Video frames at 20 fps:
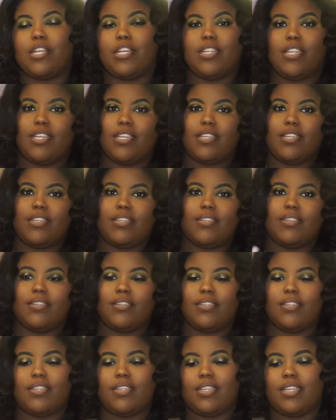gonna
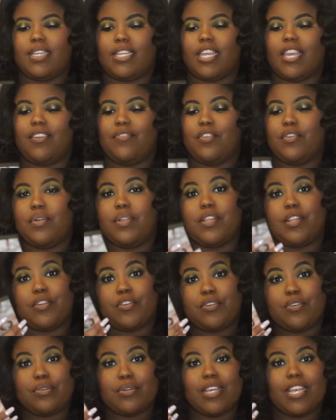give you a
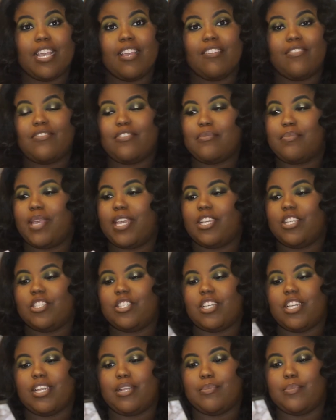little
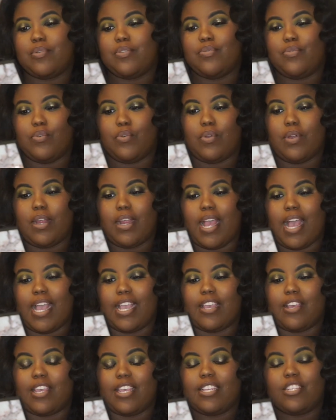information before
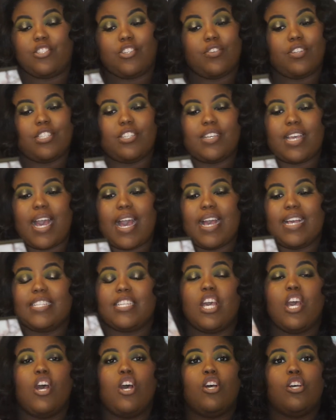I show it to you
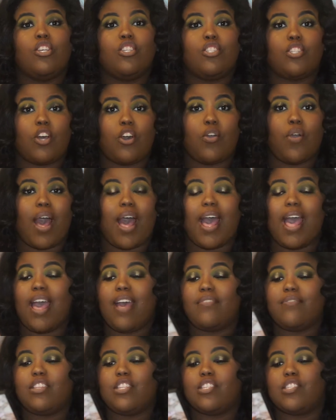guys. So I
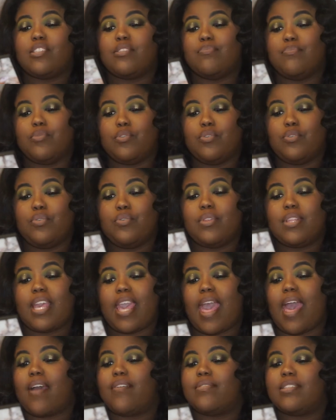have the smooth
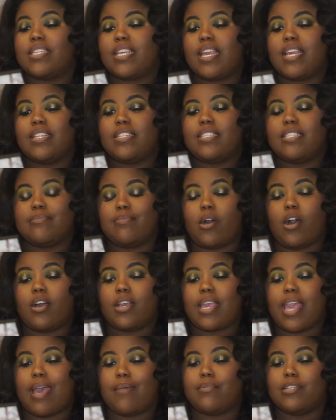calfskin small
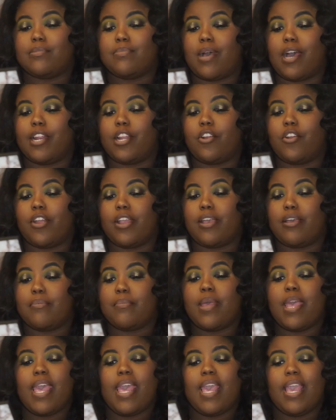Cabas
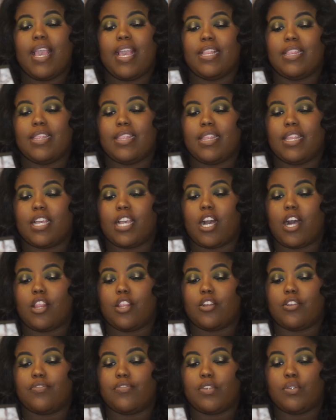monogram in the
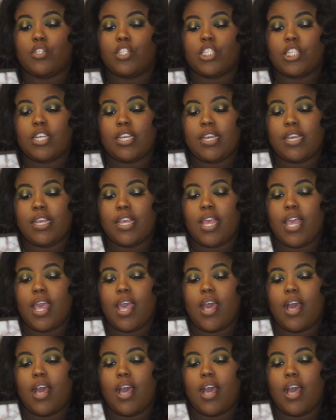color fuchsia.